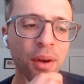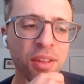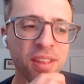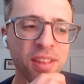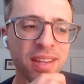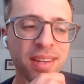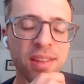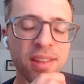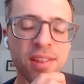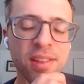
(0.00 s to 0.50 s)

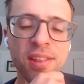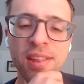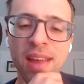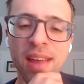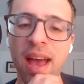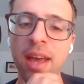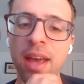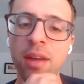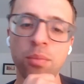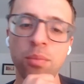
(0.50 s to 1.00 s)
how does it
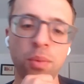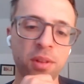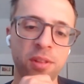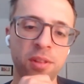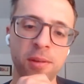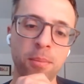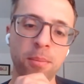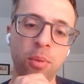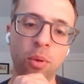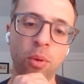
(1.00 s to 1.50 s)
decide
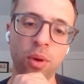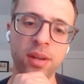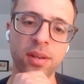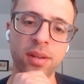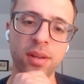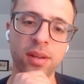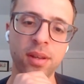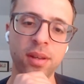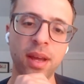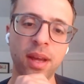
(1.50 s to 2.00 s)
what's
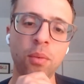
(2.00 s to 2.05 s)
important?